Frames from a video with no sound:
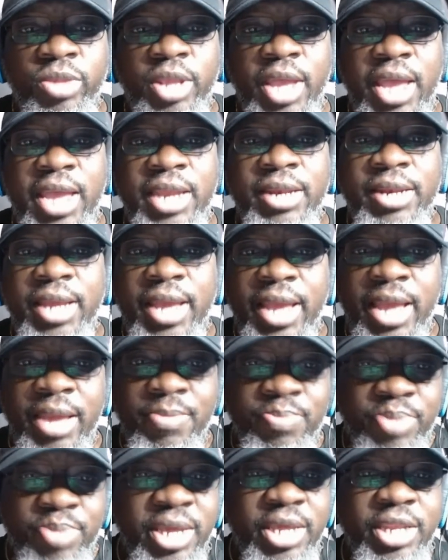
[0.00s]

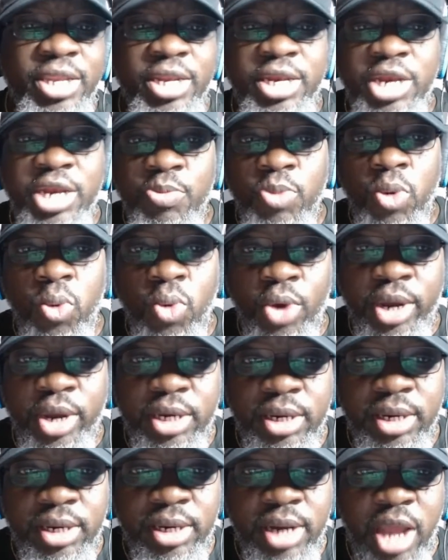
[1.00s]
and be the number
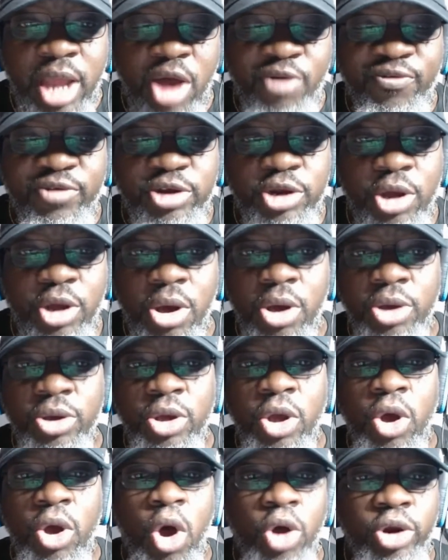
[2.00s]
1 alpha dog
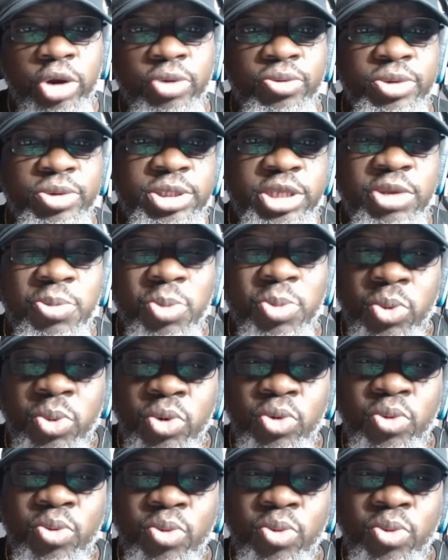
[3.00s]
on the receiving room?